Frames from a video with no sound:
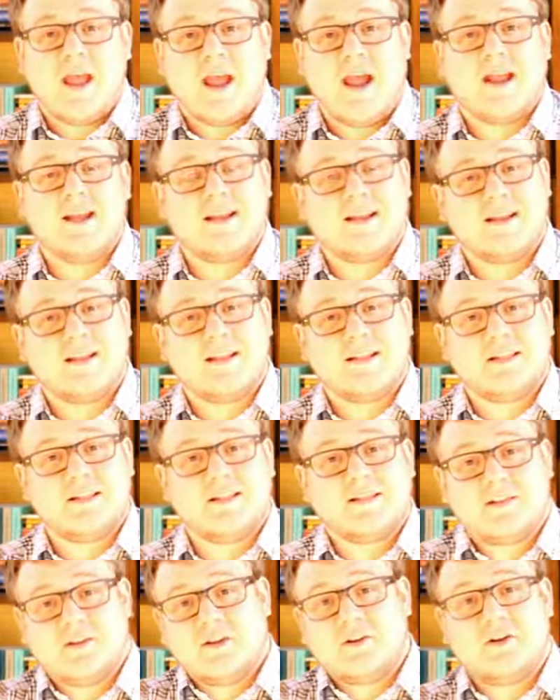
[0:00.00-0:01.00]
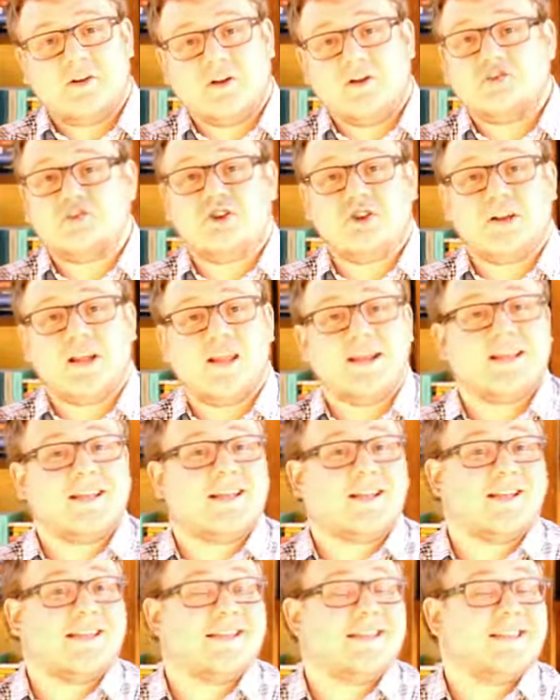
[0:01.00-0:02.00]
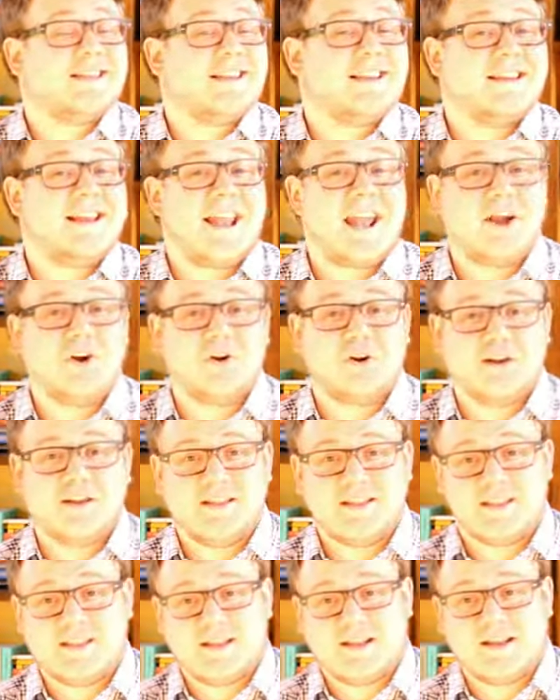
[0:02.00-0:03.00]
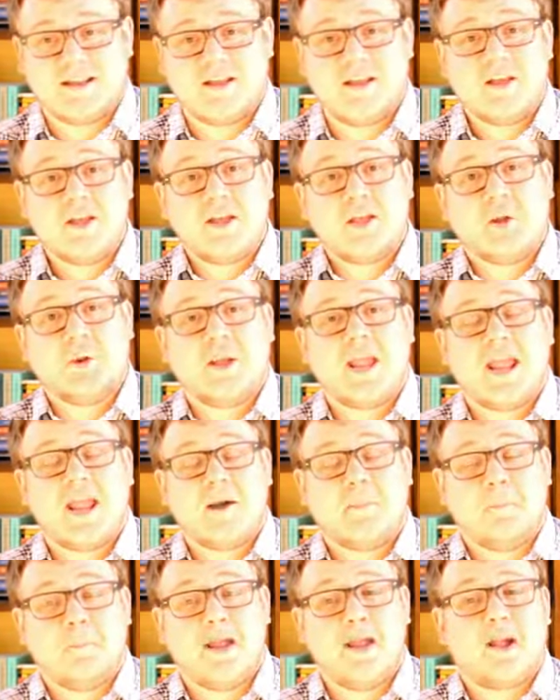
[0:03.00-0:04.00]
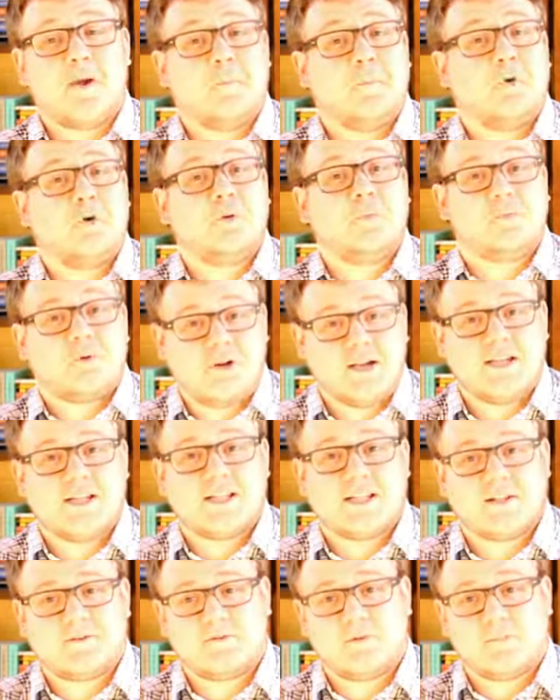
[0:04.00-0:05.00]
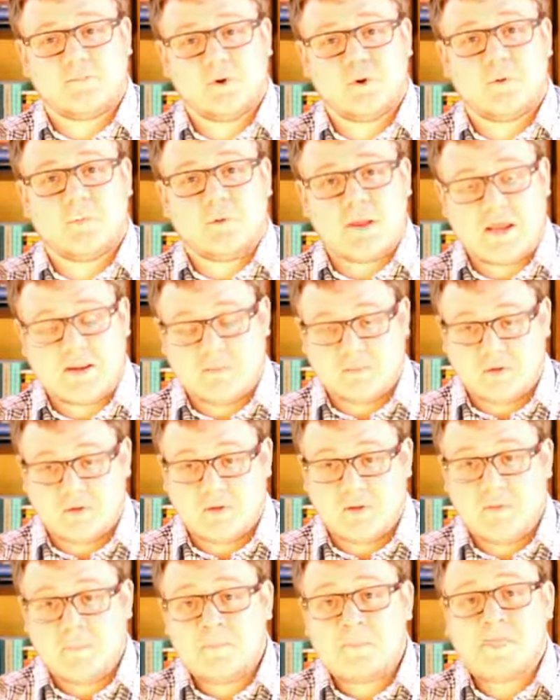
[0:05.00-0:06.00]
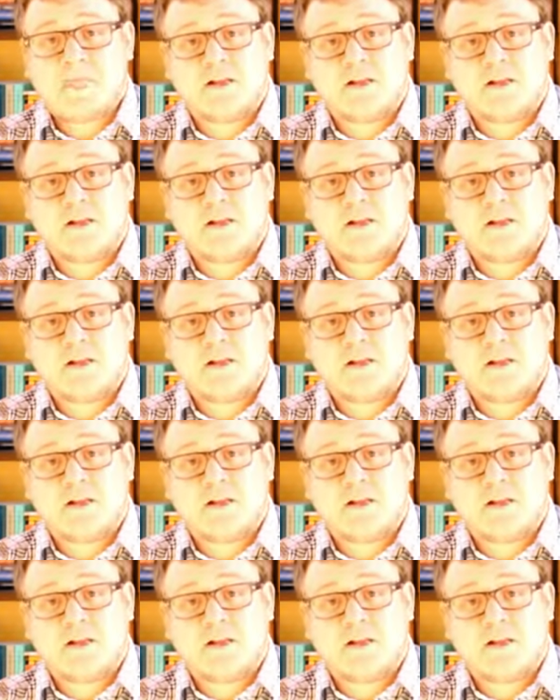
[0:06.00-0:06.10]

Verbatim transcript: And it is genetic, it is an inherited thing. You can't make more priests from your people.